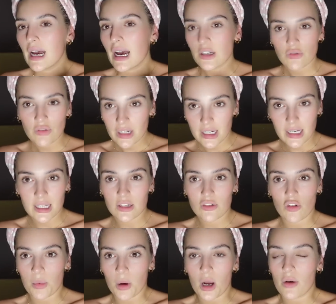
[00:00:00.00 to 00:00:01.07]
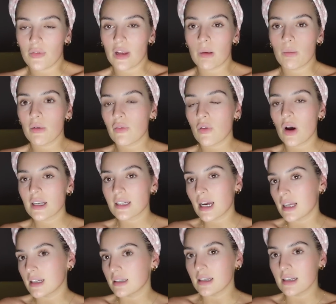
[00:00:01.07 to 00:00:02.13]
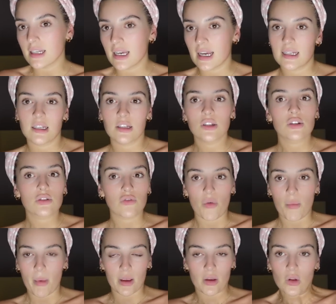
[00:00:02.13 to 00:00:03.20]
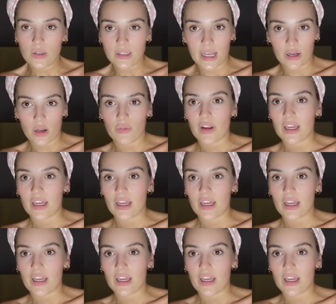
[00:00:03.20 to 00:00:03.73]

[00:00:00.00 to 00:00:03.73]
I don't really need to scrub it off. Like, before I tanned today, I didn't scrub my old tan off.